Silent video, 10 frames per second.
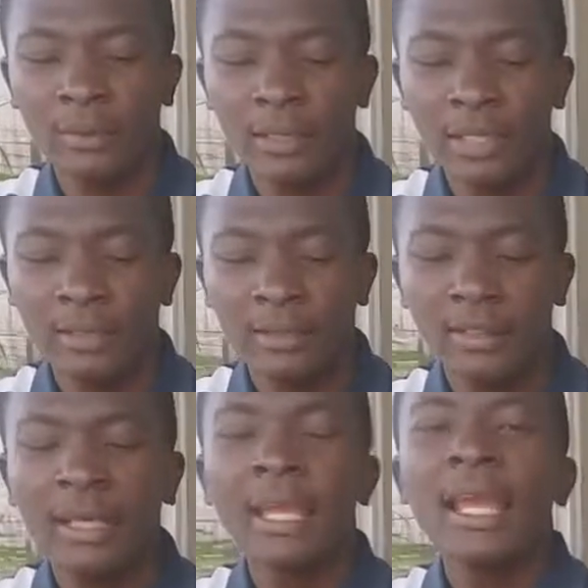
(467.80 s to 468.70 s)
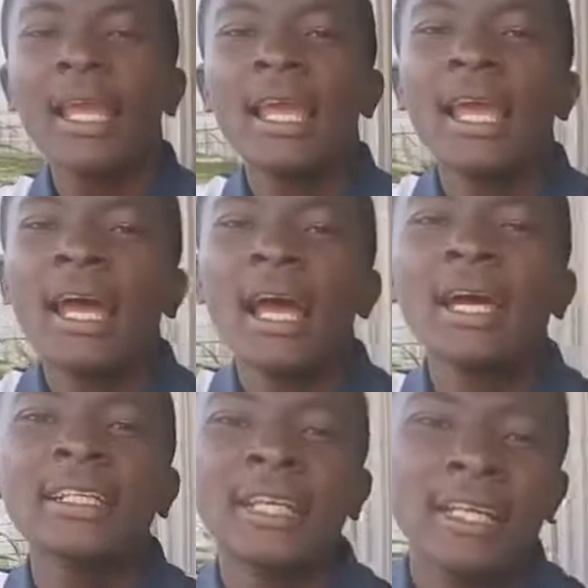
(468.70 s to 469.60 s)
Okay.
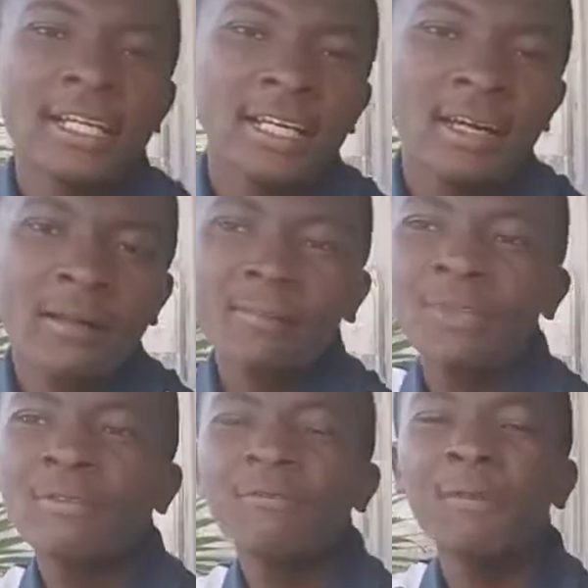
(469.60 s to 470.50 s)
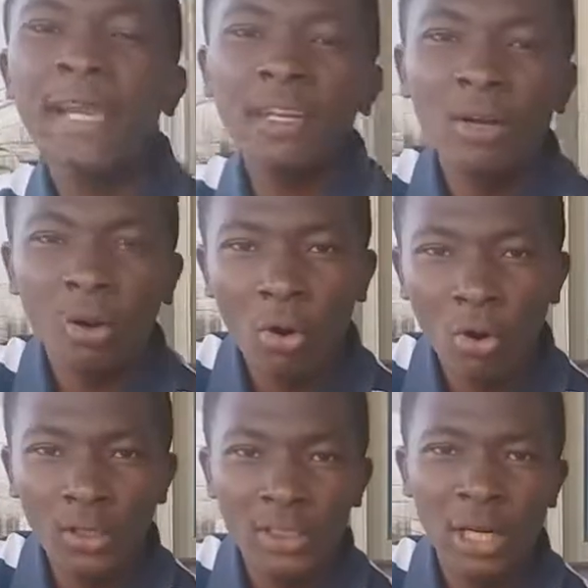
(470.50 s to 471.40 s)
And then the final
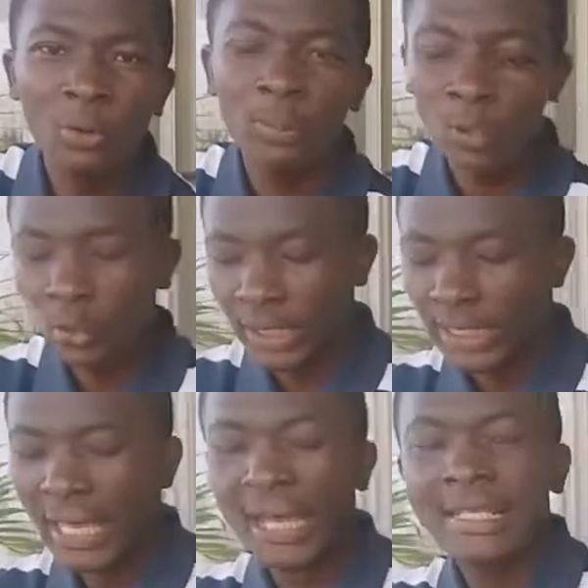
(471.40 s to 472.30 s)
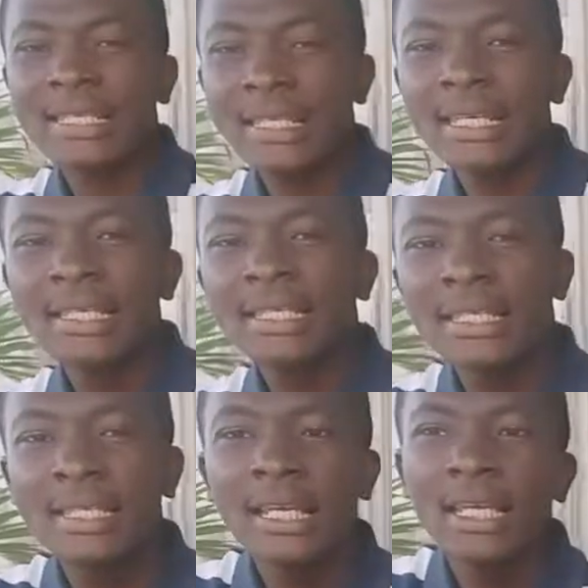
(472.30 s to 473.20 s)
chord that we'll be looking at
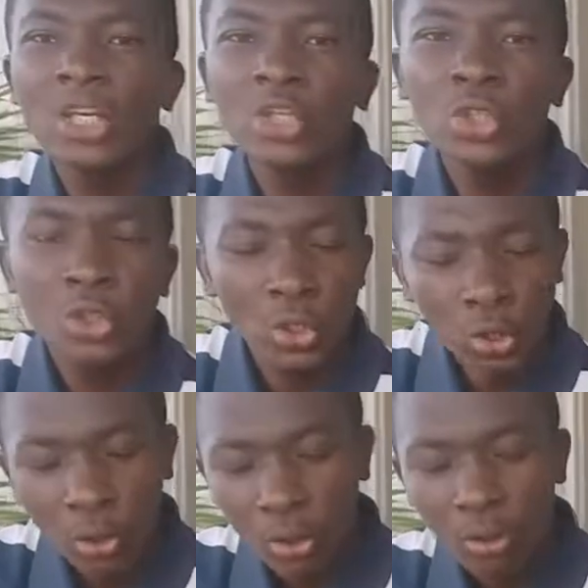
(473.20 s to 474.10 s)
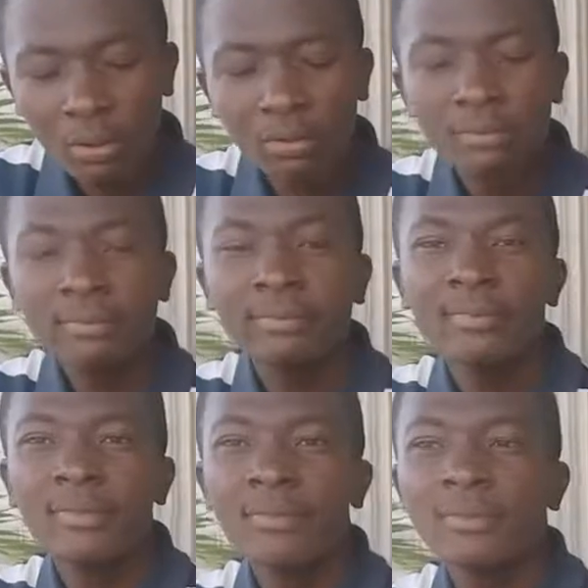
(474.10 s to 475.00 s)
is your
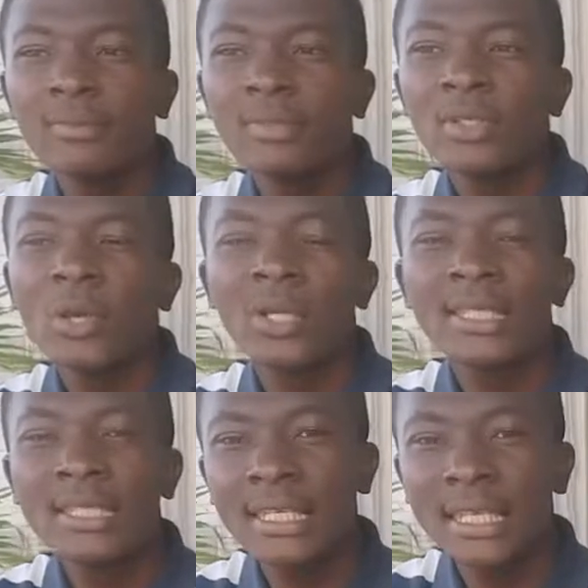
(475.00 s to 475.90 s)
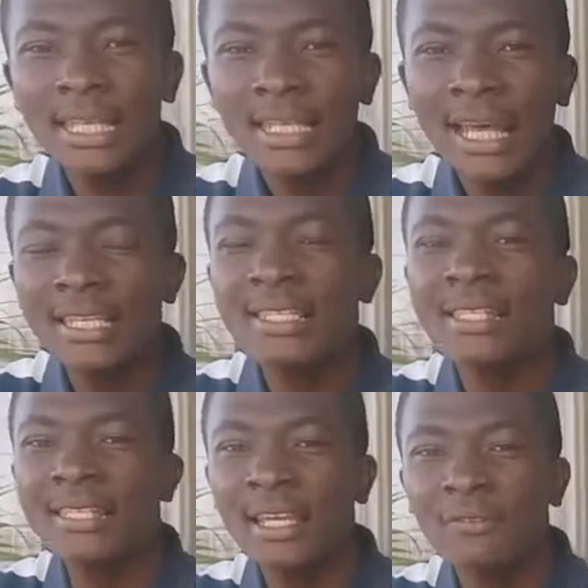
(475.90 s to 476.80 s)
T. That's the
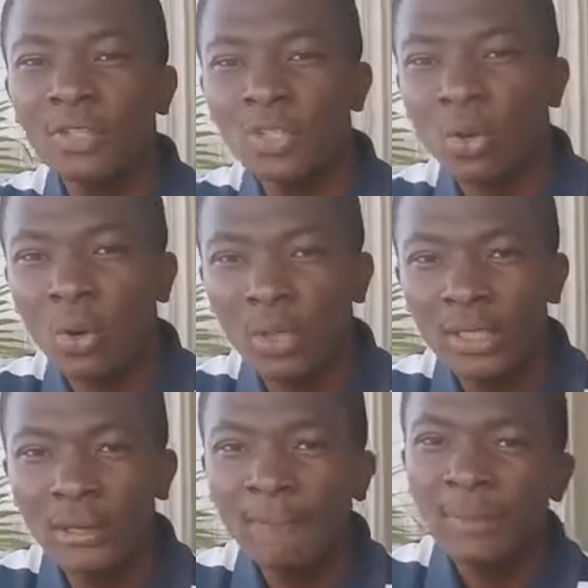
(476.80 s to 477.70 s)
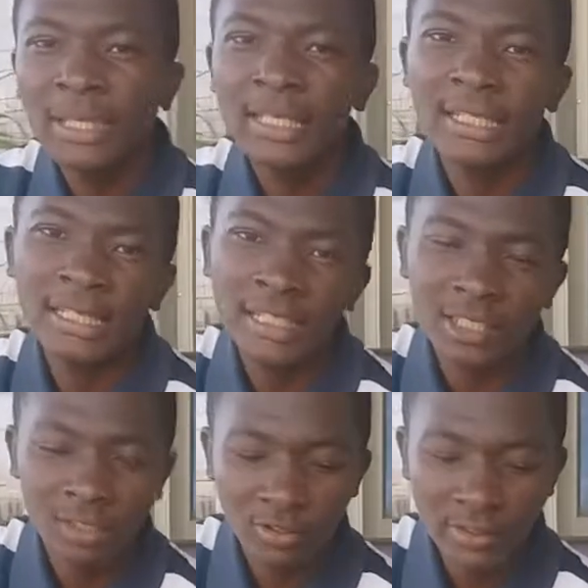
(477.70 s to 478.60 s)
7th chord in the
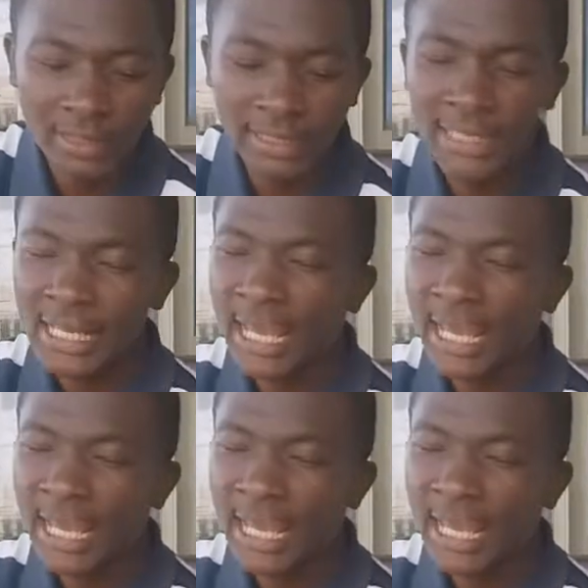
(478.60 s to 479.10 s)
key of C.